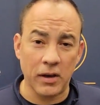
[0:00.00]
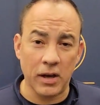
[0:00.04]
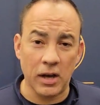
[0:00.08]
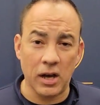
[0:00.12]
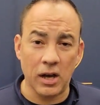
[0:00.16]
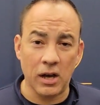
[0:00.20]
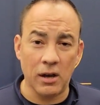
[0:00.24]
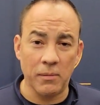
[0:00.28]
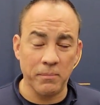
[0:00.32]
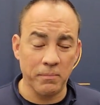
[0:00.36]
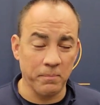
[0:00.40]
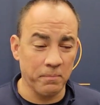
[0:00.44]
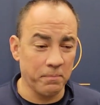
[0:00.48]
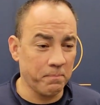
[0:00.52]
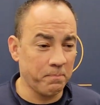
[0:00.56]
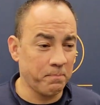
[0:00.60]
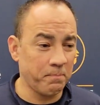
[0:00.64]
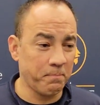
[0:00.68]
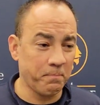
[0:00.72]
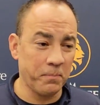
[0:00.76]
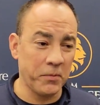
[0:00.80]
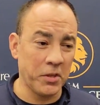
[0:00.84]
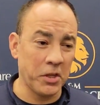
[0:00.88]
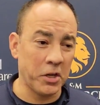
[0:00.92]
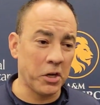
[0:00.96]
Um,
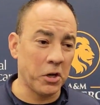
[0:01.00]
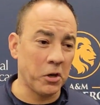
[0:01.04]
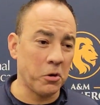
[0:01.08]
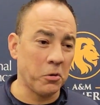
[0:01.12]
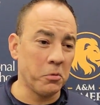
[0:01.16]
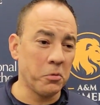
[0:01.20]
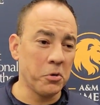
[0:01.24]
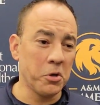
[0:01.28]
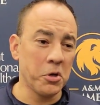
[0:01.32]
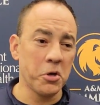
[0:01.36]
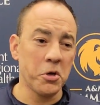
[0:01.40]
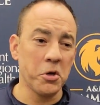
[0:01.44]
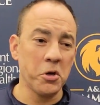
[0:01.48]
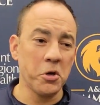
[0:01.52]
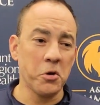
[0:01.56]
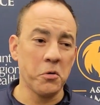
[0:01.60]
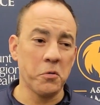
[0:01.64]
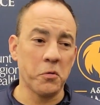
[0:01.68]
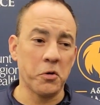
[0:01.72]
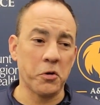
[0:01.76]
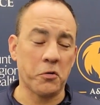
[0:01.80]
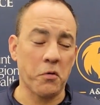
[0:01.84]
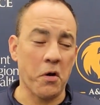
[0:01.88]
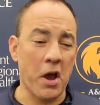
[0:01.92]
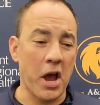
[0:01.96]
you know,
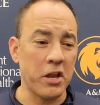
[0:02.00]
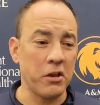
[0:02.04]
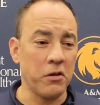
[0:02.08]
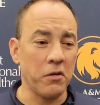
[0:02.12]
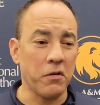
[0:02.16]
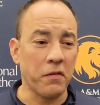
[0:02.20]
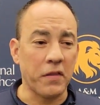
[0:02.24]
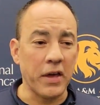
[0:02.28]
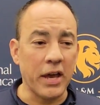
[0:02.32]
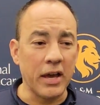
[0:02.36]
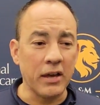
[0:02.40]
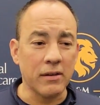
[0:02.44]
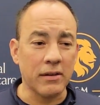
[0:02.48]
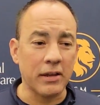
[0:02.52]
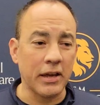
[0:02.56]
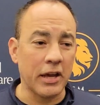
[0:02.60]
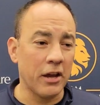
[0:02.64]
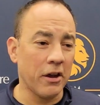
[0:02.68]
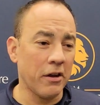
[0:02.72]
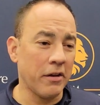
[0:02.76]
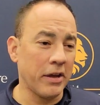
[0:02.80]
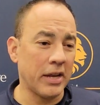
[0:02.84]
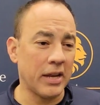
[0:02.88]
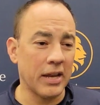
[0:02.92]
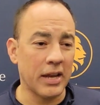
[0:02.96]
we're trying new things
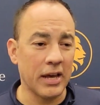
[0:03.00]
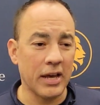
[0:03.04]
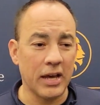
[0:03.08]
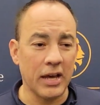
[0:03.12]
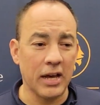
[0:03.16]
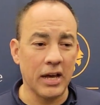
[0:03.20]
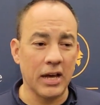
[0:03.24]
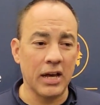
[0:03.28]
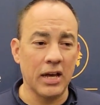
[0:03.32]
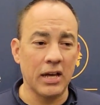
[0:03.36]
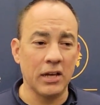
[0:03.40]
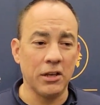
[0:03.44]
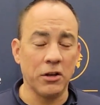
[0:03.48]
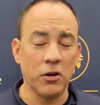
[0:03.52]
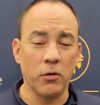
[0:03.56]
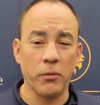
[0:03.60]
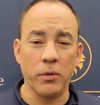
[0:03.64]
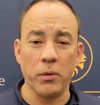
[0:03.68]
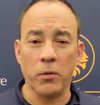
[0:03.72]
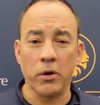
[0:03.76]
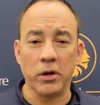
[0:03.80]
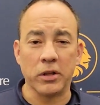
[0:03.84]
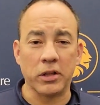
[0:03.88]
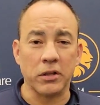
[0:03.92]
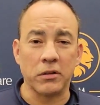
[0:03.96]
here, and uh, you know
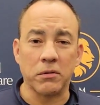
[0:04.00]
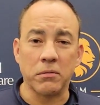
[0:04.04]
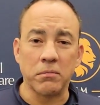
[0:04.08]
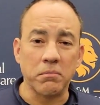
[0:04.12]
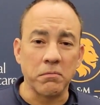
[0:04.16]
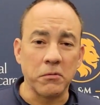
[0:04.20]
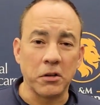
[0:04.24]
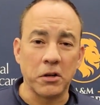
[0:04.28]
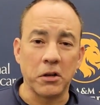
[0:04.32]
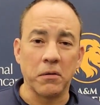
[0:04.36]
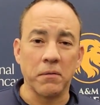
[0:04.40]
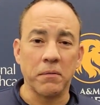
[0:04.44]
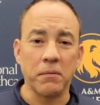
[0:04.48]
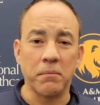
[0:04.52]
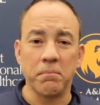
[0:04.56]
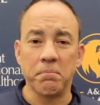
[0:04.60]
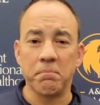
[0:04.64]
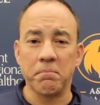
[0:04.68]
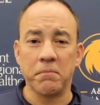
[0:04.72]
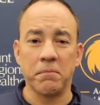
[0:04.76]
we worked at you know